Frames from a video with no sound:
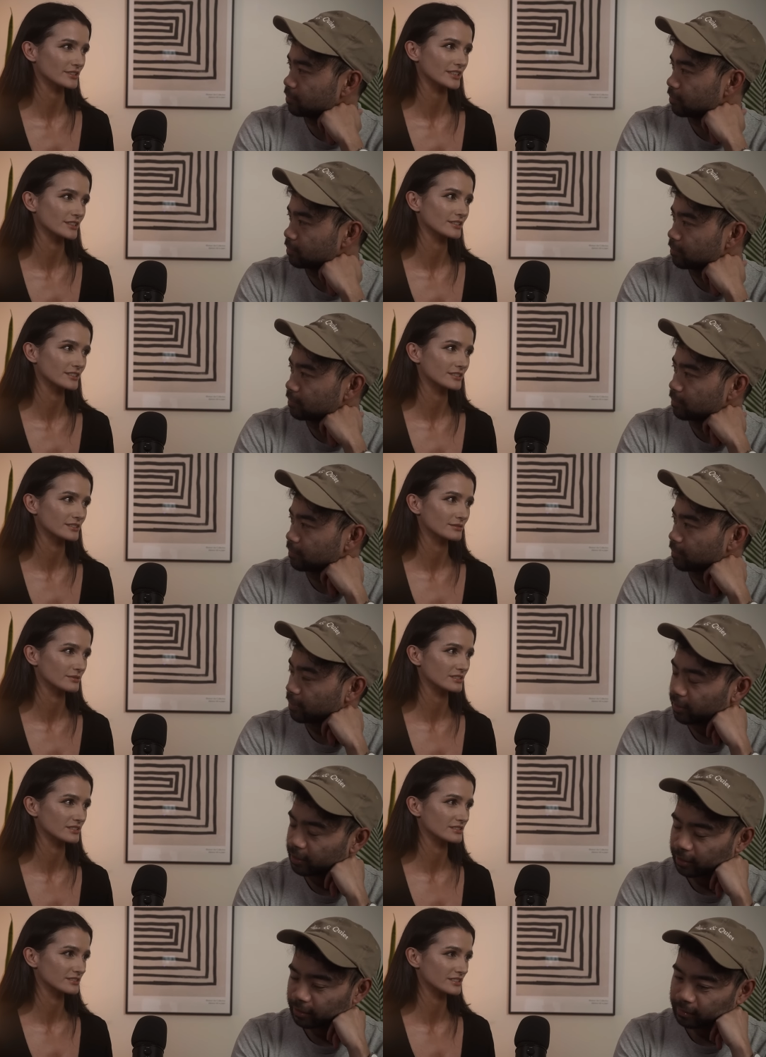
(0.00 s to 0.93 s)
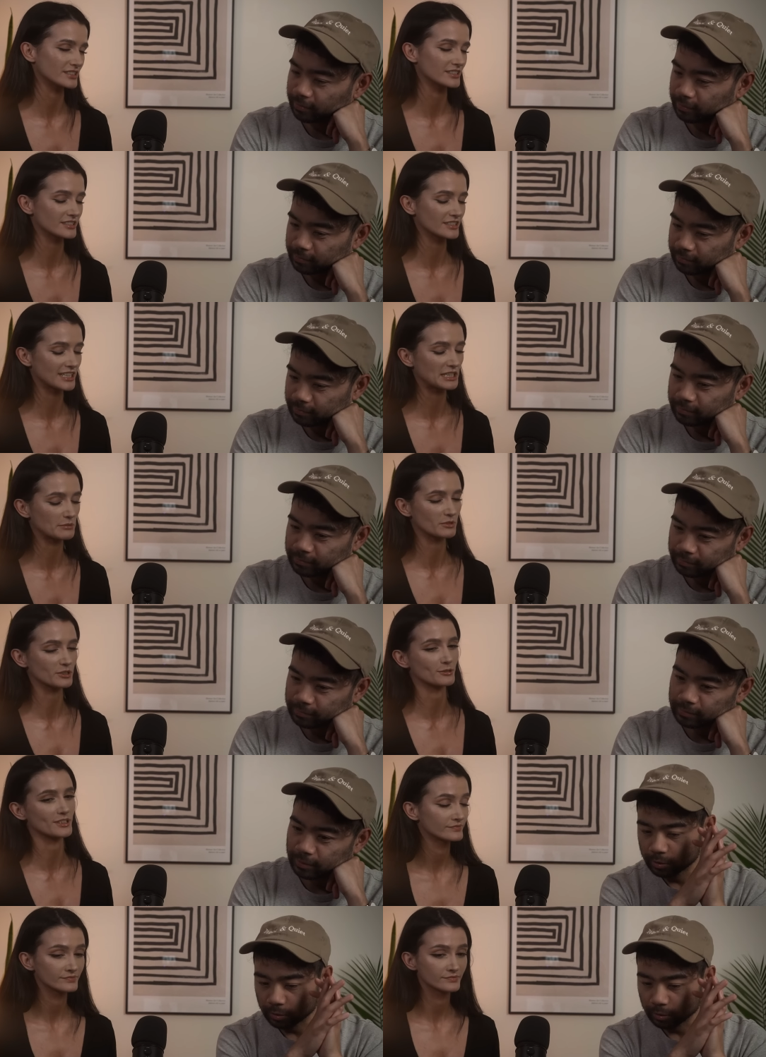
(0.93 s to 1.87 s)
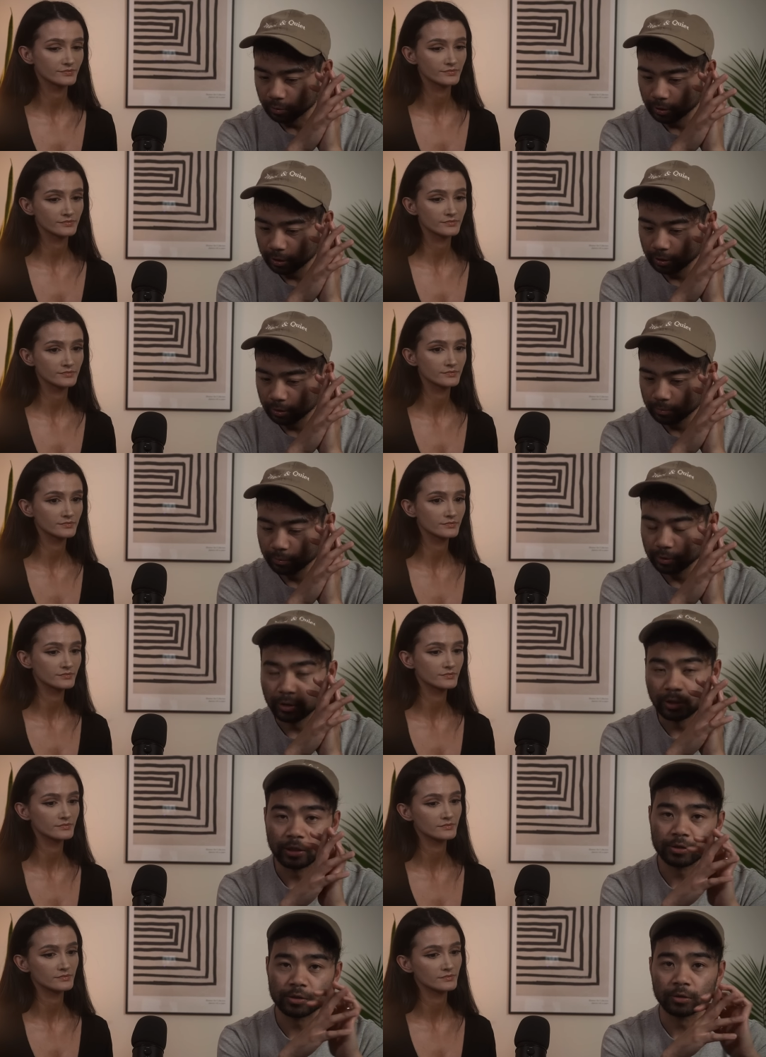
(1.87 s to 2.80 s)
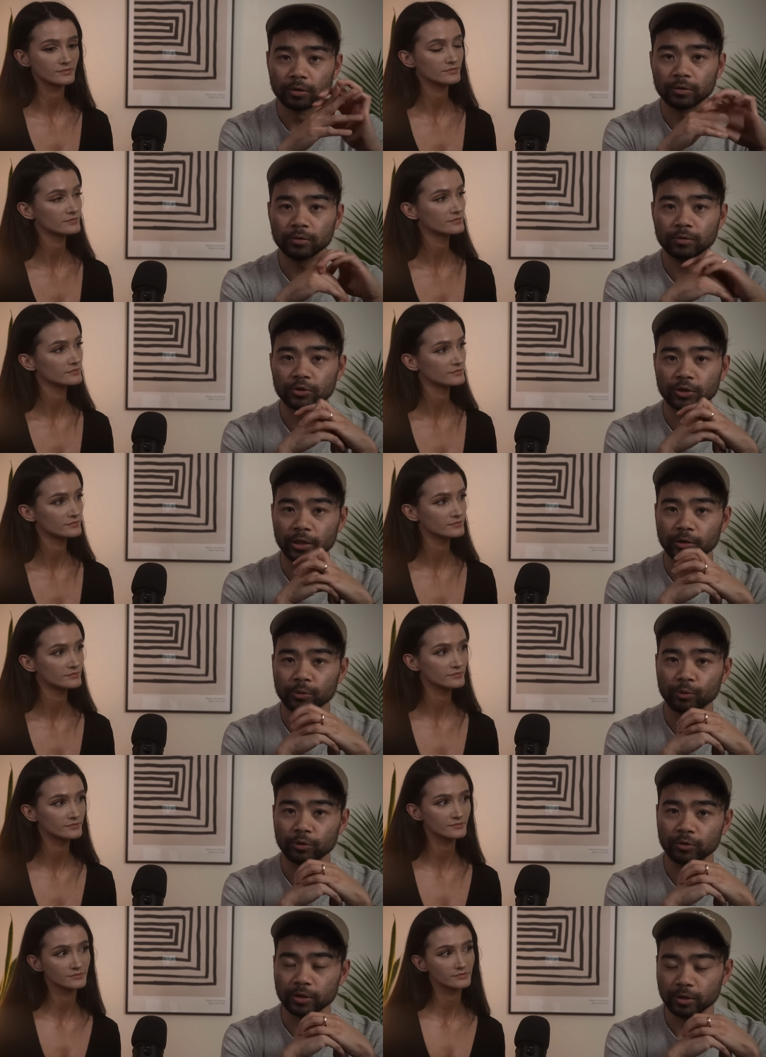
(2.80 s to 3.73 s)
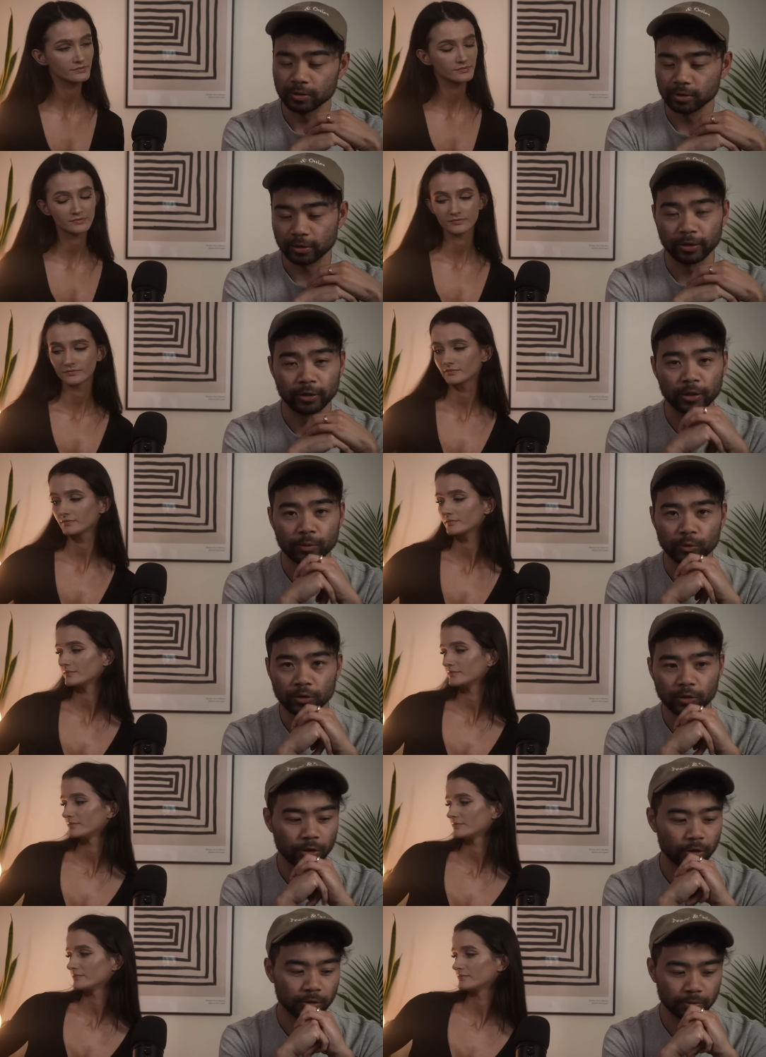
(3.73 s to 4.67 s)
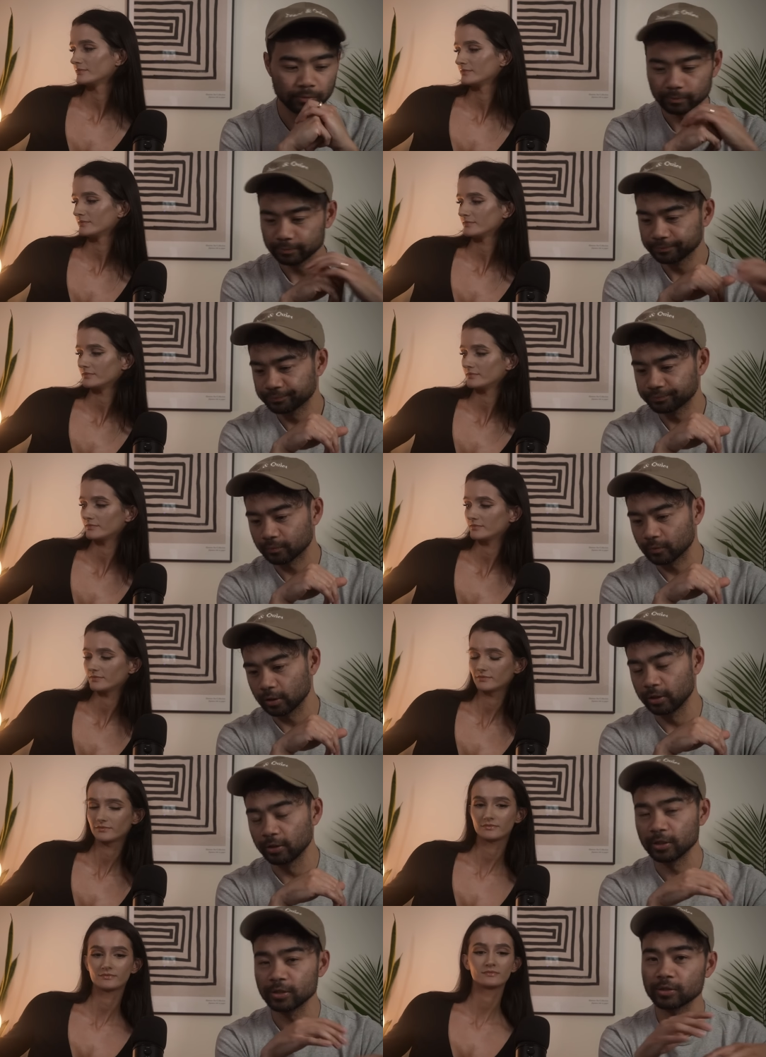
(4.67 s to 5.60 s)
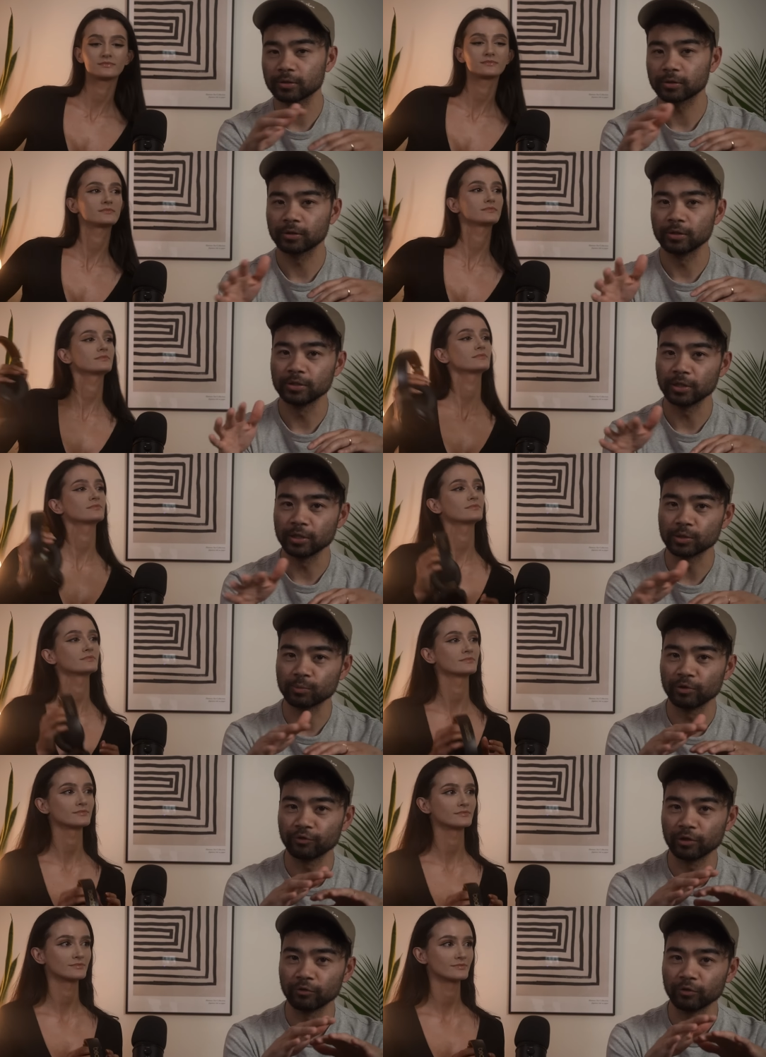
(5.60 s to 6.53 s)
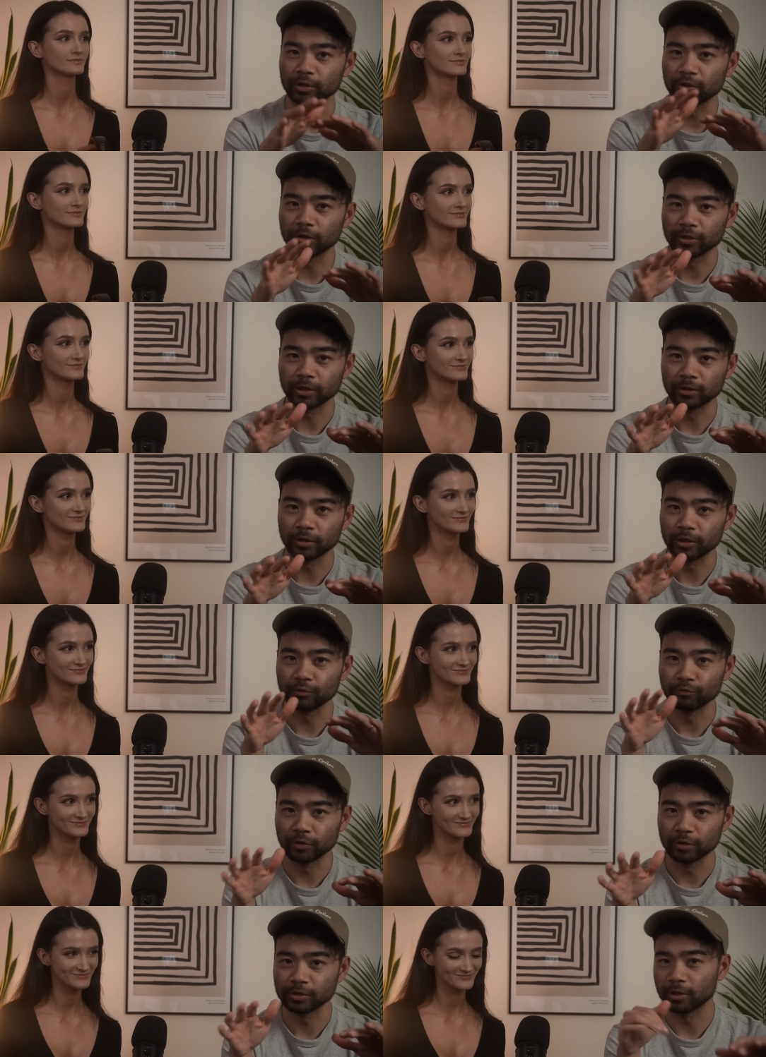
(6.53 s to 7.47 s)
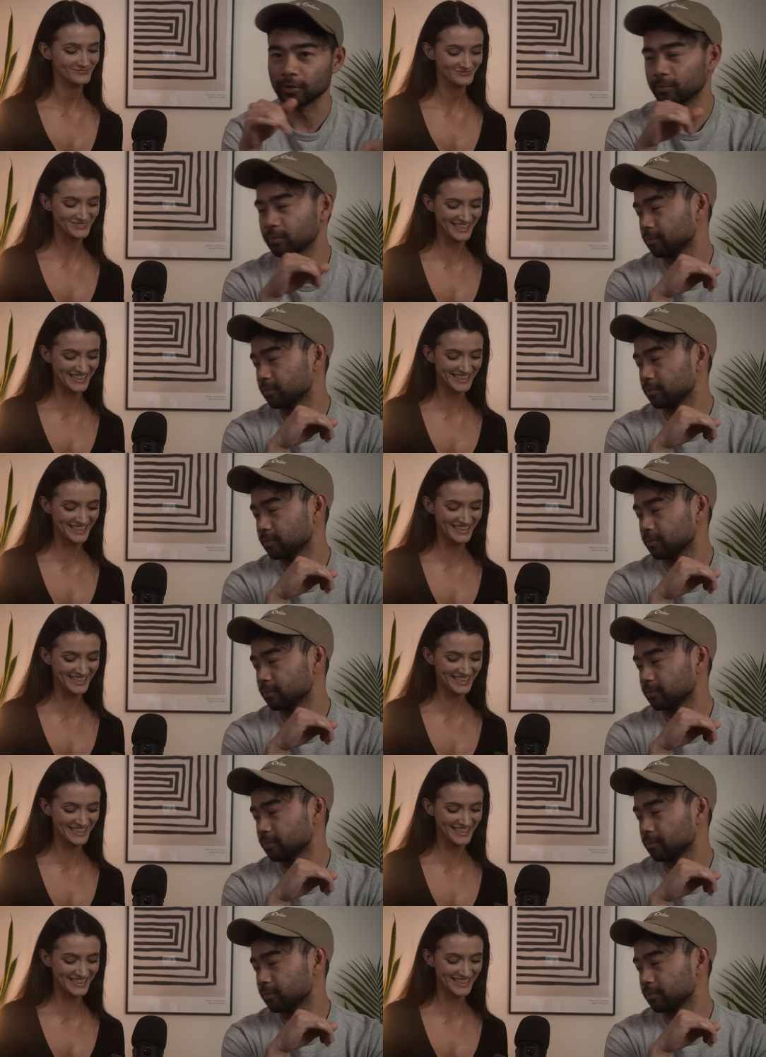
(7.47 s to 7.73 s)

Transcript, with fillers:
Speaker 1: like yeah since it came out. So um, the next song, track number three, is "I Am a God," and this contains my favorite Kanye line of all time.